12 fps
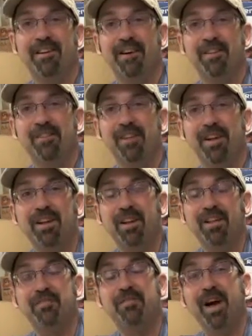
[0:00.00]
on
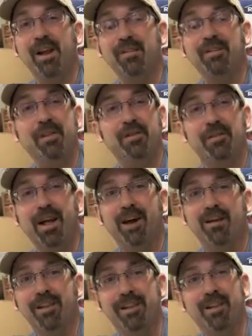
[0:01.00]
Sunday, the final
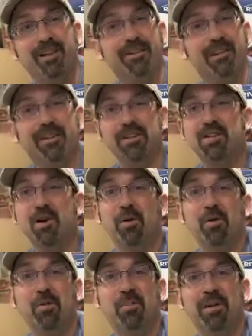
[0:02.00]
loadout, clearing this
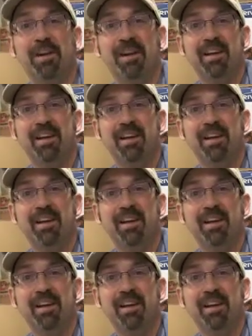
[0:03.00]
home